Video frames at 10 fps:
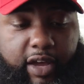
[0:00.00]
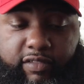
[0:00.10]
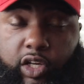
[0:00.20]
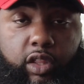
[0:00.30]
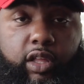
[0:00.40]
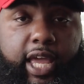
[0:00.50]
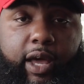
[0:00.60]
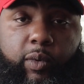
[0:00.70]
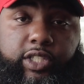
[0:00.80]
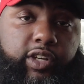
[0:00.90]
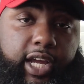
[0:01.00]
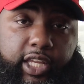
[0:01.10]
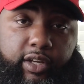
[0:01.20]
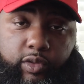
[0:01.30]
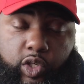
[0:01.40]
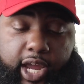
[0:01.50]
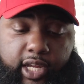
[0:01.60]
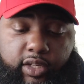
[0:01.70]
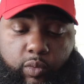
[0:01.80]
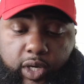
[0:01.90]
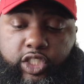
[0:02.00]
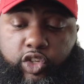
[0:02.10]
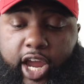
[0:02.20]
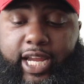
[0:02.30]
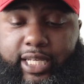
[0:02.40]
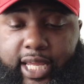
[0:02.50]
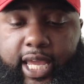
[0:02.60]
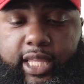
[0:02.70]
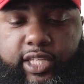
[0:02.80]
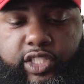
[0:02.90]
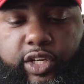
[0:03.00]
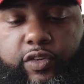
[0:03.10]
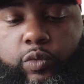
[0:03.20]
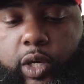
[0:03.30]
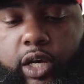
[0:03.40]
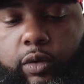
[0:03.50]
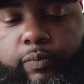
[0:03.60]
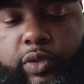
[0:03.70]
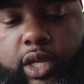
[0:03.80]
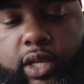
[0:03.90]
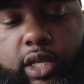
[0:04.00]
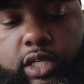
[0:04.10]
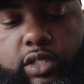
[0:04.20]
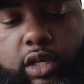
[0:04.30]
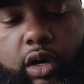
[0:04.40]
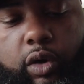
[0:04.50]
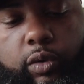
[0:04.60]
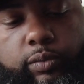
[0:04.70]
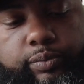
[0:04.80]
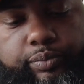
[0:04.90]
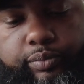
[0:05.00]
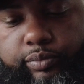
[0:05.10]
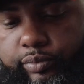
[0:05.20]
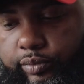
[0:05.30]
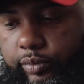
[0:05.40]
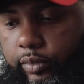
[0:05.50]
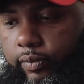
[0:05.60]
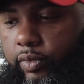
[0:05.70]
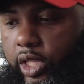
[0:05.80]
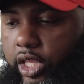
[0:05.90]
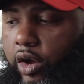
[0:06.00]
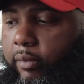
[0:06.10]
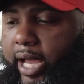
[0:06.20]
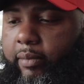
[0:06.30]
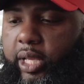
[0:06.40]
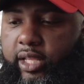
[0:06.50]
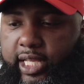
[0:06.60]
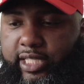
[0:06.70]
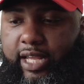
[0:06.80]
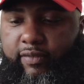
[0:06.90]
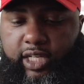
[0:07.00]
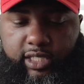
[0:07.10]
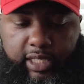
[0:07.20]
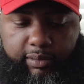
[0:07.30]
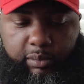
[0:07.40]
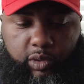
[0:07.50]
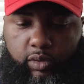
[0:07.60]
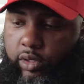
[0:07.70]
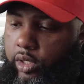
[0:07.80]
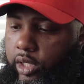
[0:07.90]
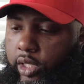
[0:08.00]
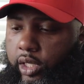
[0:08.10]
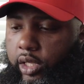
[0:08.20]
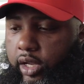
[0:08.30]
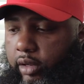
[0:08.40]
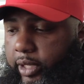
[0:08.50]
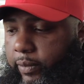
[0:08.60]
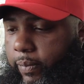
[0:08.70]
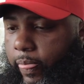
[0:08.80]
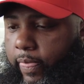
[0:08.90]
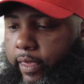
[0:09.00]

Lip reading: I've literally only had one track day this year as well. So in my opinion, that's kind of unacceptable. You know what I mean?